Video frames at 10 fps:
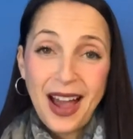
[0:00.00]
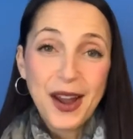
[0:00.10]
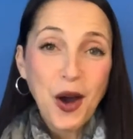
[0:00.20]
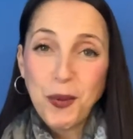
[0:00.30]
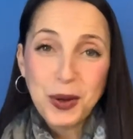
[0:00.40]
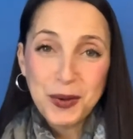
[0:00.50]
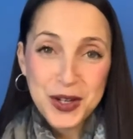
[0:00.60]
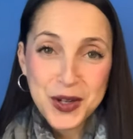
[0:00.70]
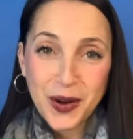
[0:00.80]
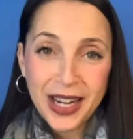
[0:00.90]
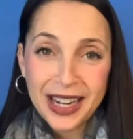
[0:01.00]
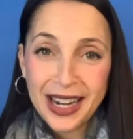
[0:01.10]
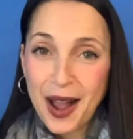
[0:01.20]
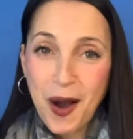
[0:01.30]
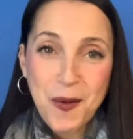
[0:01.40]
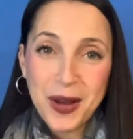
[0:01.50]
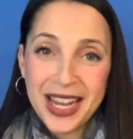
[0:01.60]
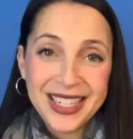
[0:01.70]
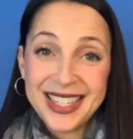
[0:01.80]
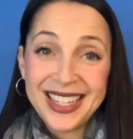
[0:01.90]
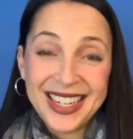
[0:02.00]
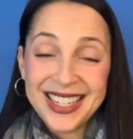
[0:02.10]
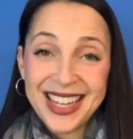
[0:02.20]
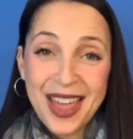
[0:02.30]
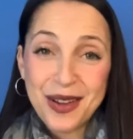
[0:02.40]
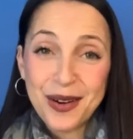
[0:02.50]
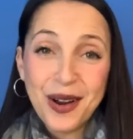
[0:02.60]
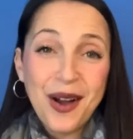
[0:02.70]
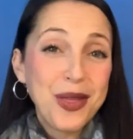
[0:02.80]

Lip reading: I hope you enjoy it and I hope we get to sing it together